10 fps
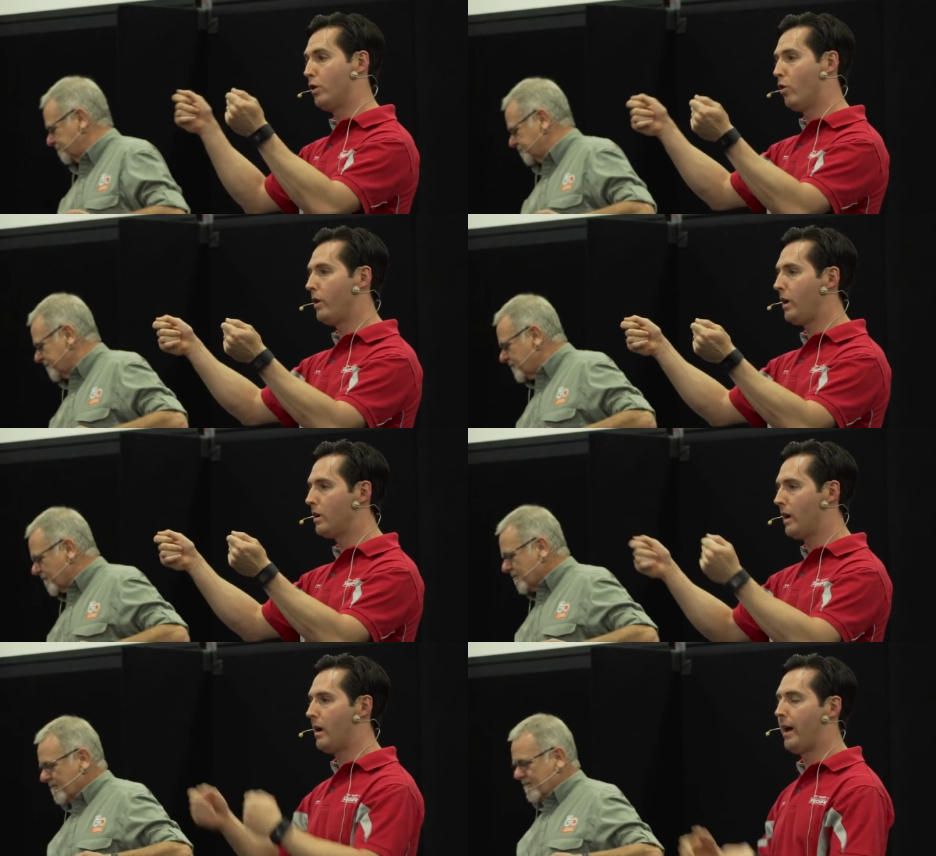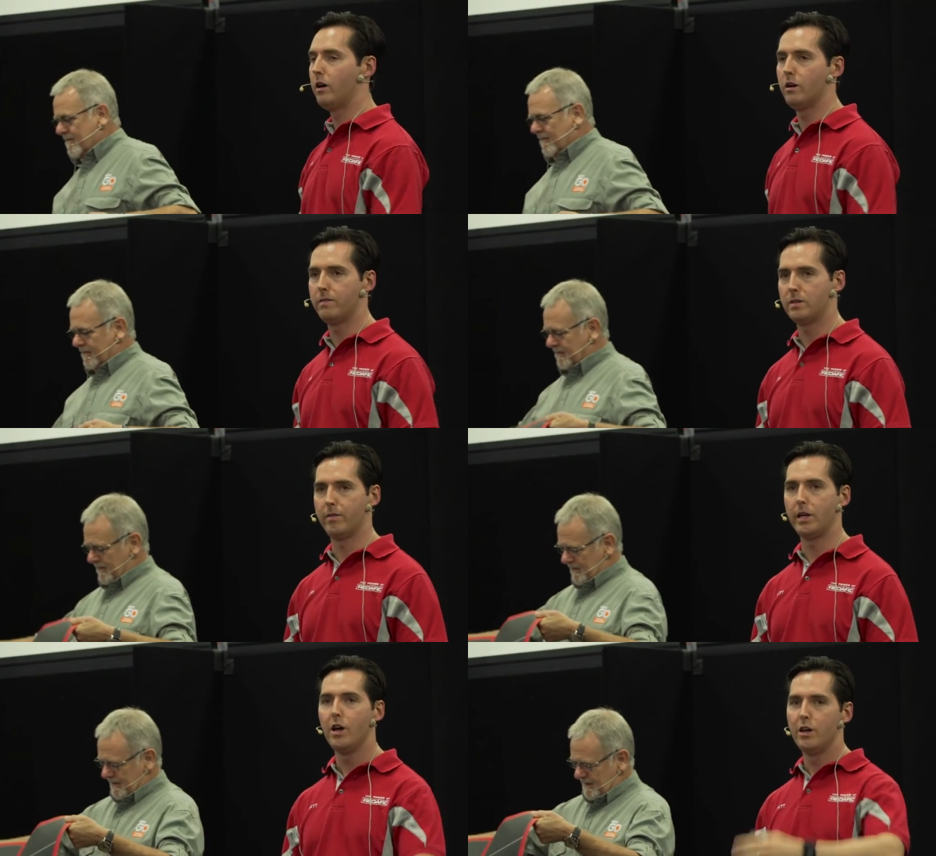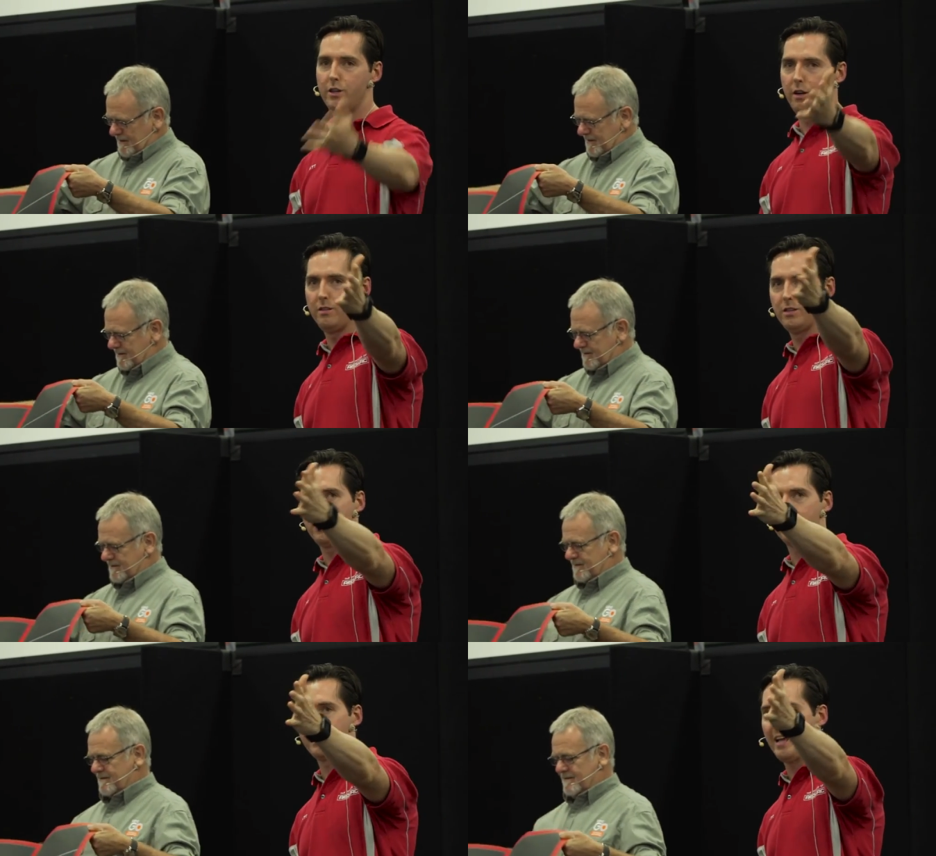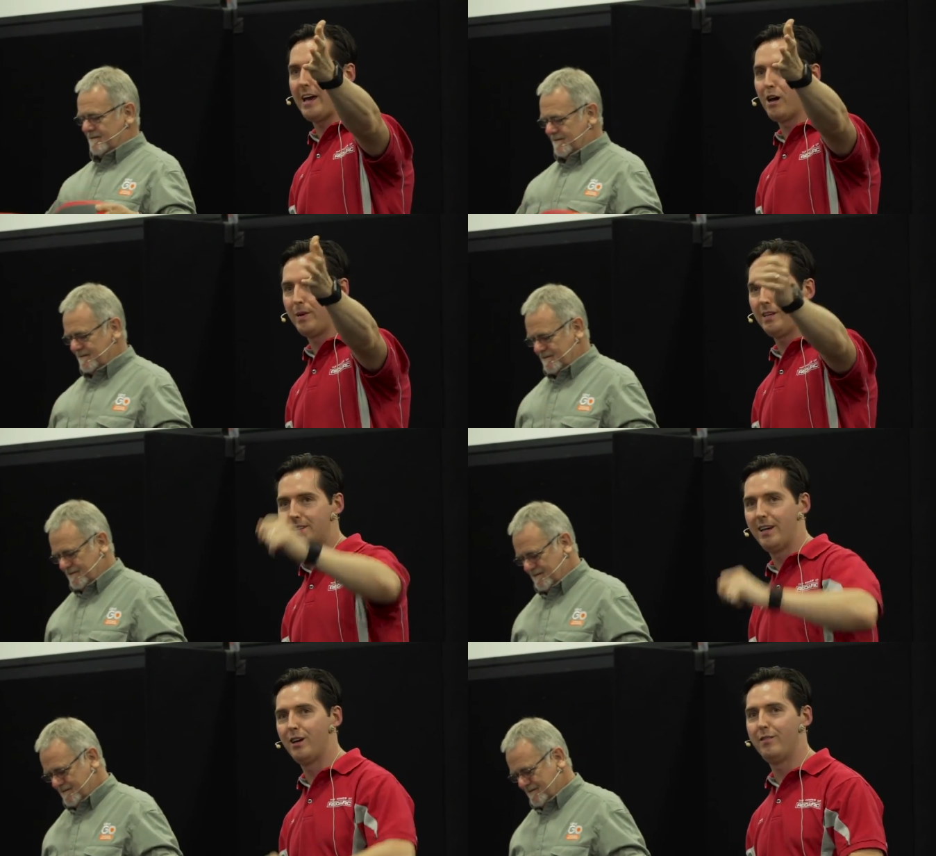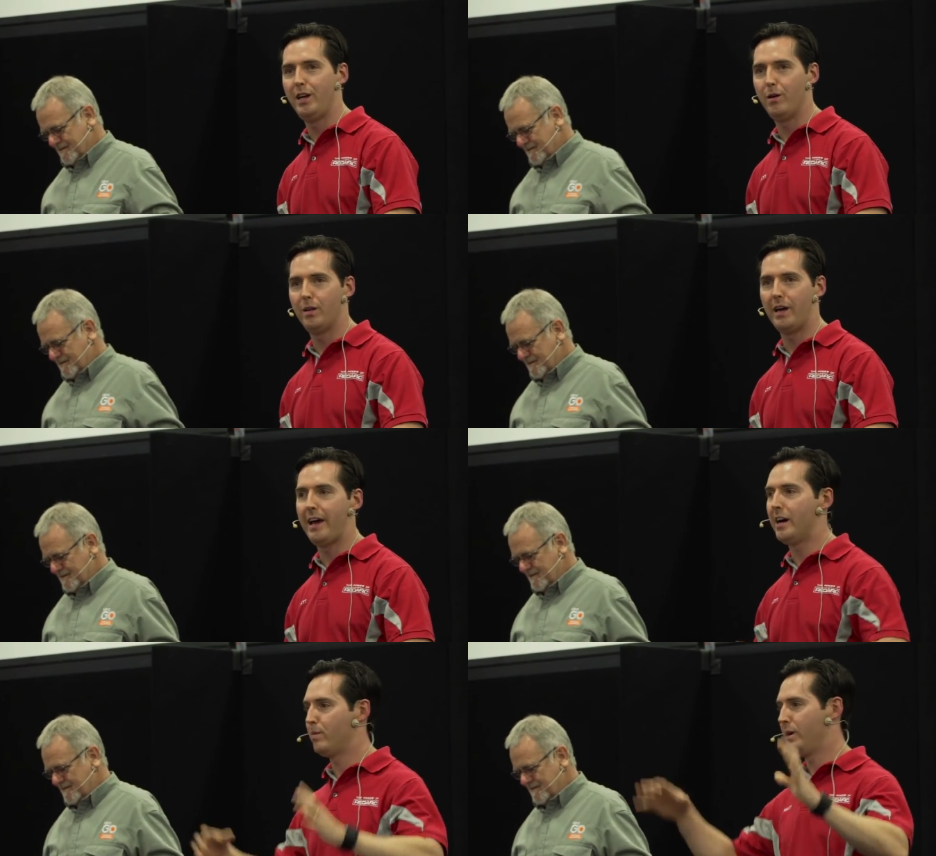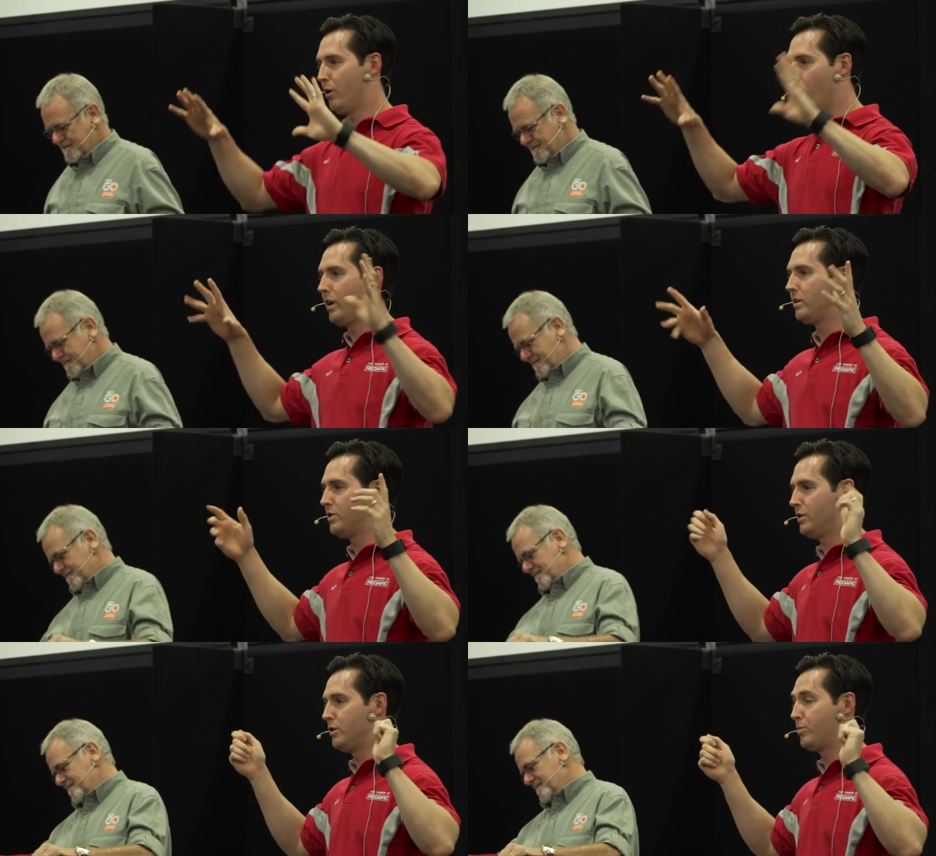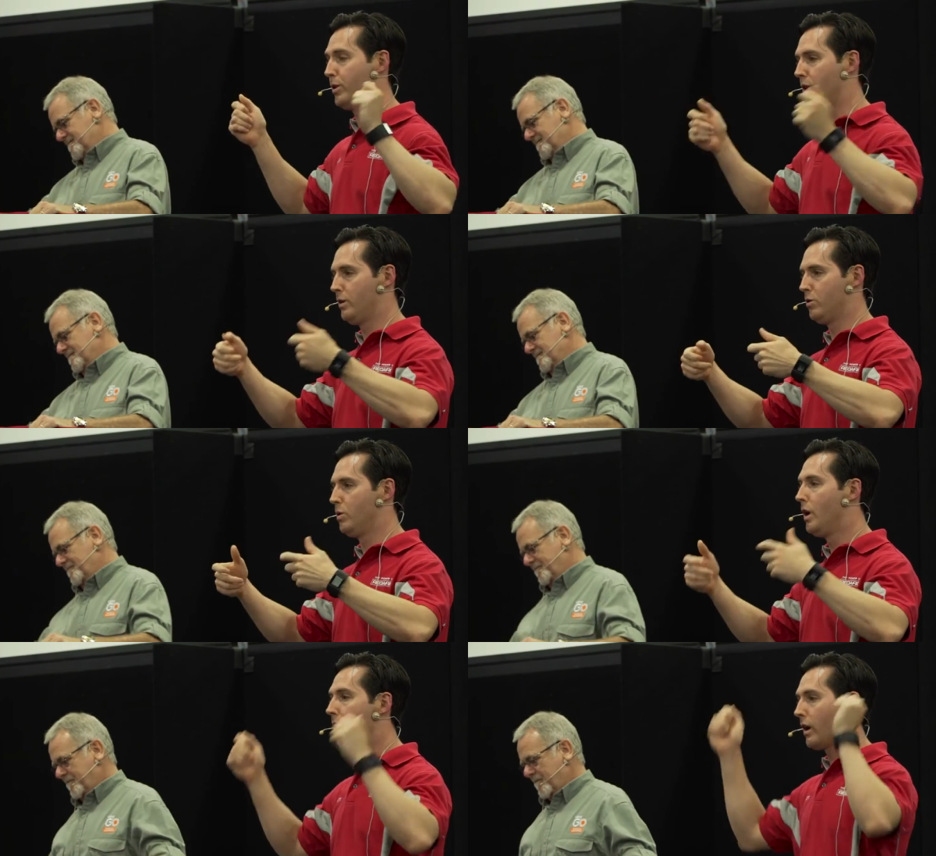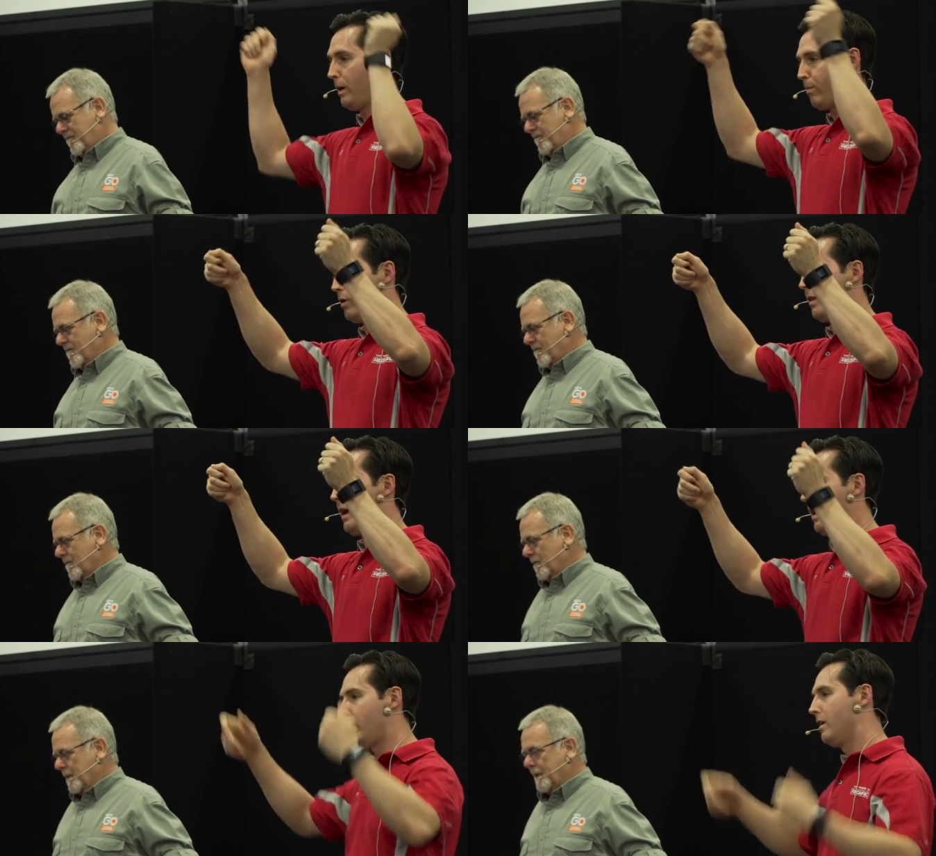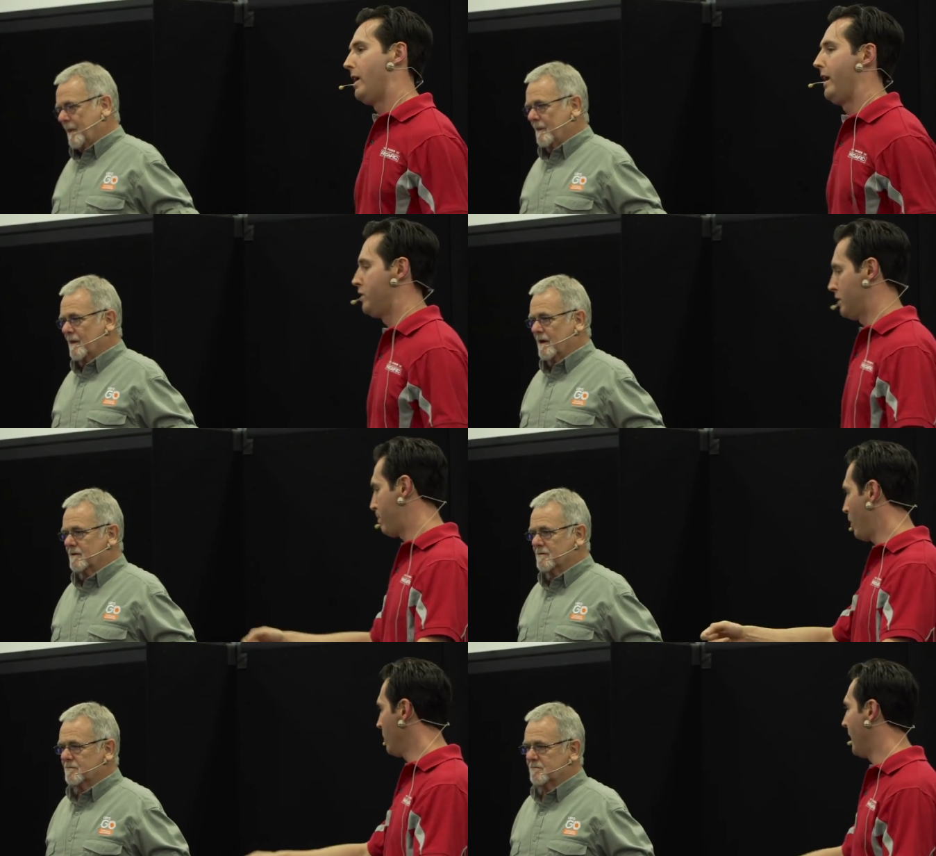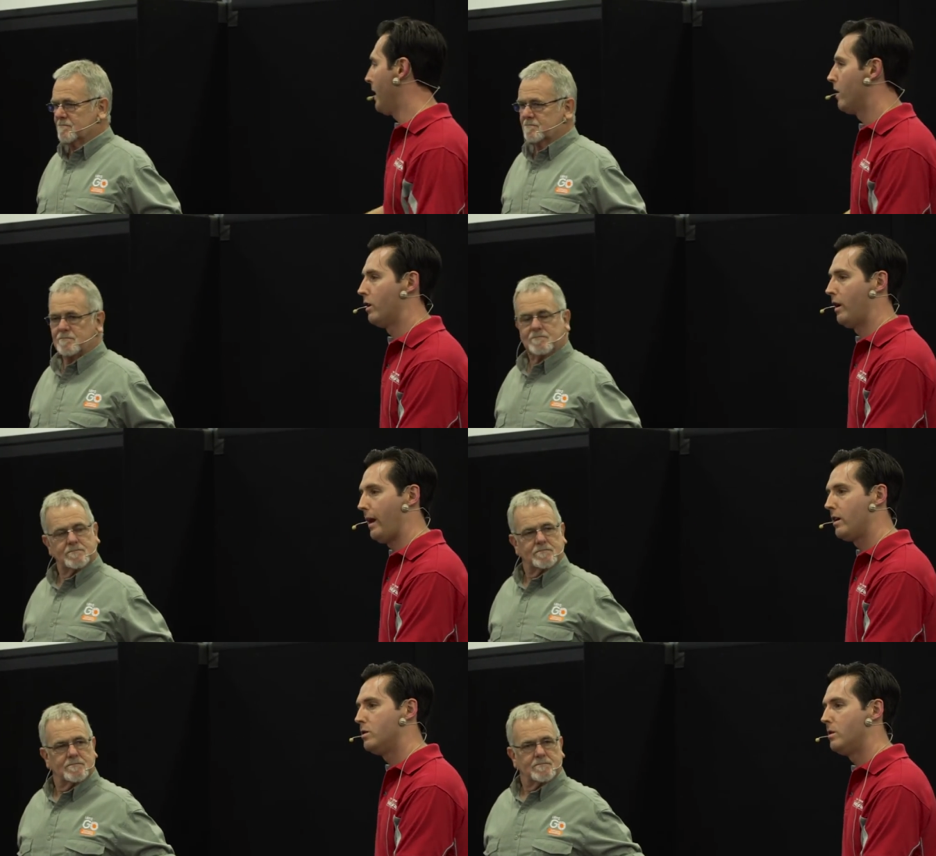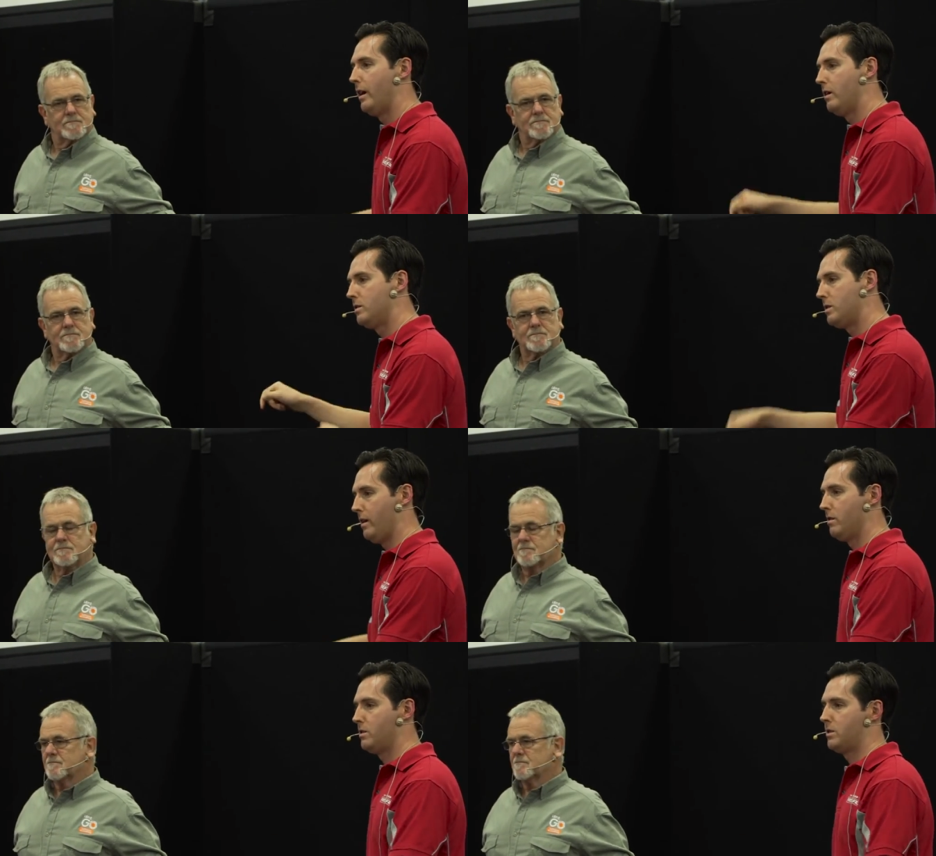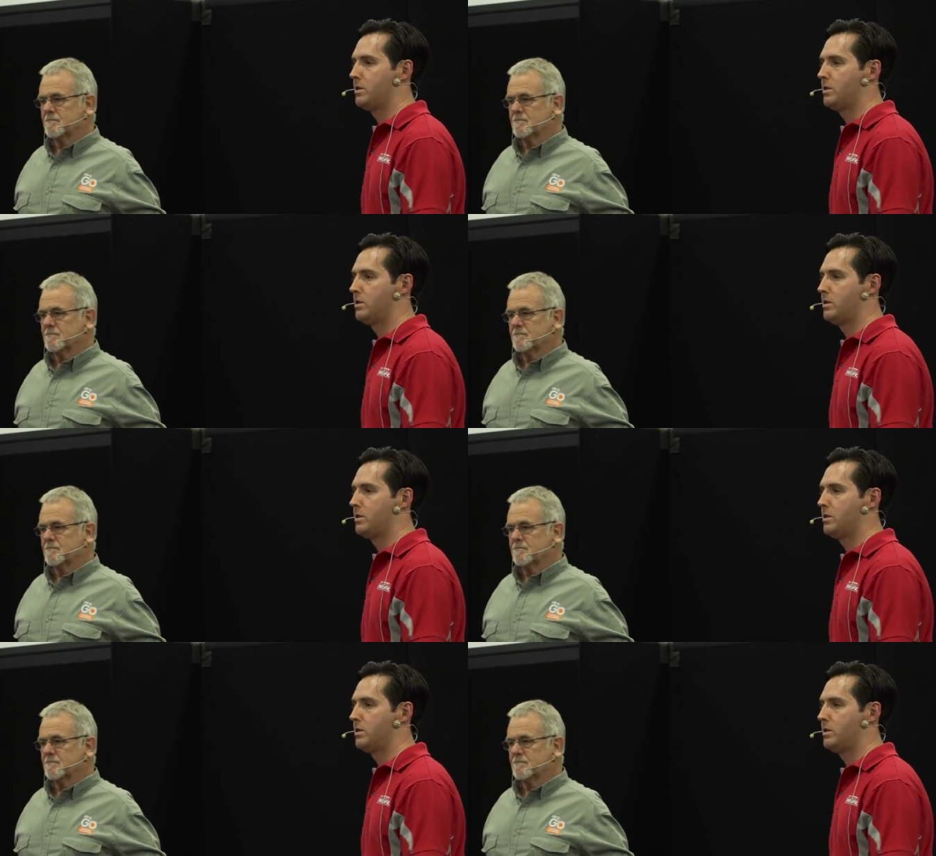Speaker 1: an awning, uh, hang it off something, uh, just like the ARB stand over here with the ARB awnings. You could put a little clip on there and just pull that out on an angle and then